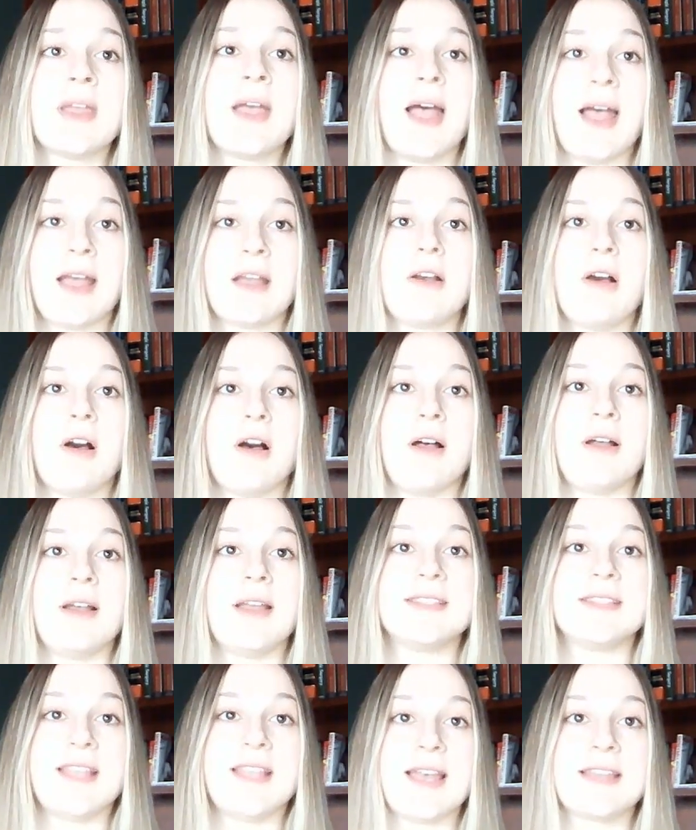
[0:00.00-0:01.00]
on call
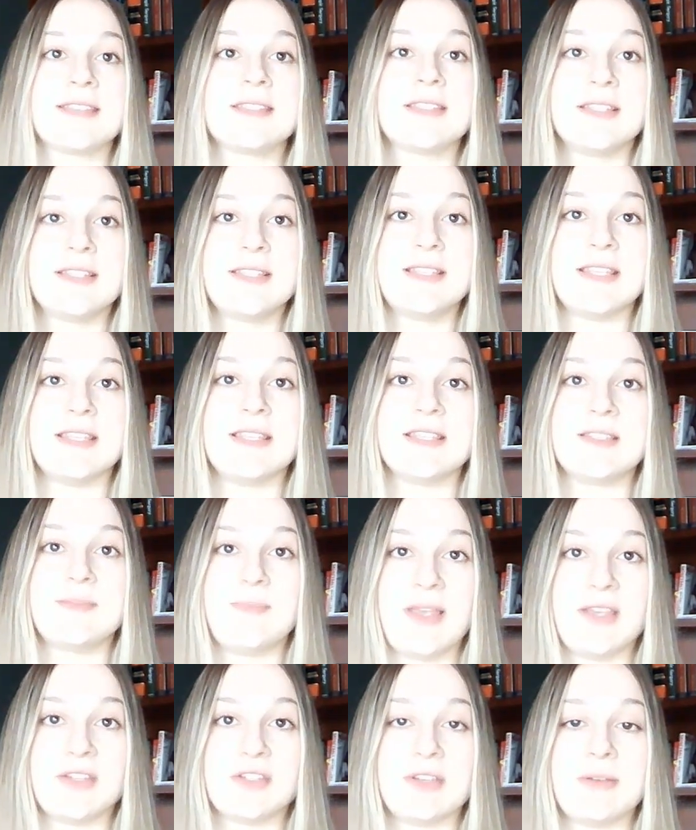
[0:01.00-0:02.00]
is asked to see this
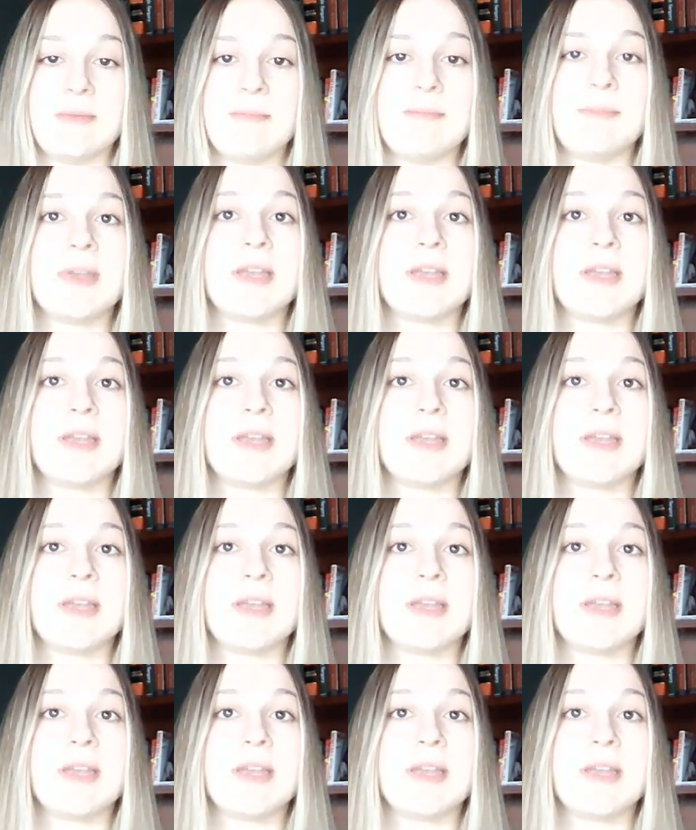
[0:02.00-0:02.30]
patient